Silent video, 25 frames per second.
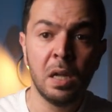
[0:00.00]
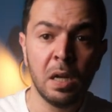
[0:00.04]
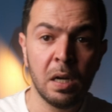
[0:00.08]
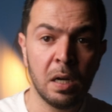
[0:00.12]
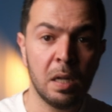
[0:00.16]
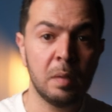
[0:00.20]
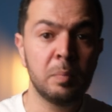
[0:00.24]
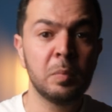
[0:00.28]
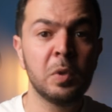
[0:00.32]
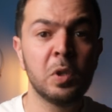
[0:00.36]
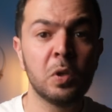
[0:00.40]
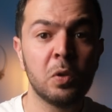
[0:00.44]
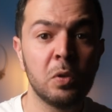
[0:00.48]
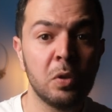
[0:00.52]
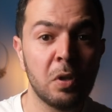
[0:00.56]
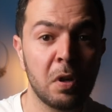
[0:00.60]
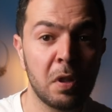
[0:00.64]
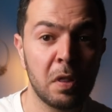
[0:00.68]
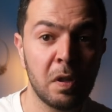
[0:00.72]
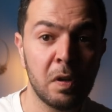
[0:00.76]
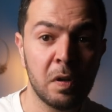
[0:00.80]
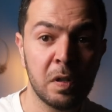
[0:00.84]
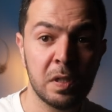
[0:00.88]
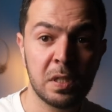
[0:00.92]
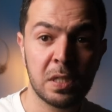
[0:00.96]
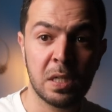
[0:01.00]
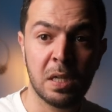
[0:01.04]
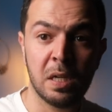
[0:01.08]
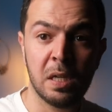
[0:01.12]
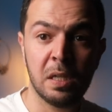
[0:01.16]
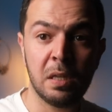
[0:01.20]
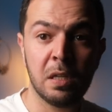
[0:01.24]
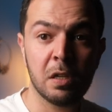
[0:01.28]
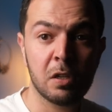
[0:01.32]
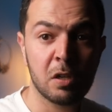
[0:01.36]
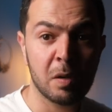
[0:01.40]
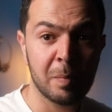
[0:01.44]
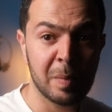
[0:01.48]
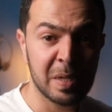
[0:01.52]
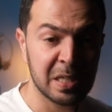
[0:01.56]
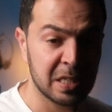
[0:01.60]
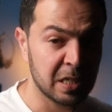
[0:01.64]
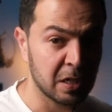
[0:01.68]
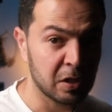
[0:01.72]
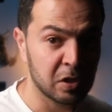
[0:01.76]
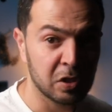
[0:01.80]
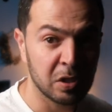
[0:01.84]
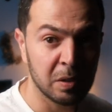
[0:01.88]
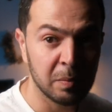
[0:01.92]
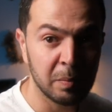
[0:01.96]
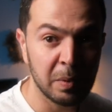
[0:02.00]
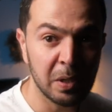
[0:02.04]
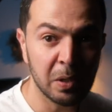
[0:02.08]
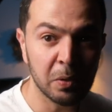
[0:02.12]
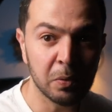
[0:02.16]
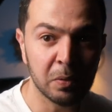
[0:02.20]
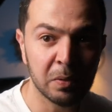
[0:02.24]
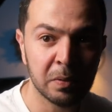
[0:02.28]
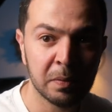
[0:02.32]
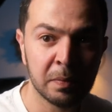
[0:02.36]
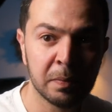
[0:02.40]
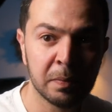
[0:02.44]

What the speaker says: Let me know your thoughts in the comment section below.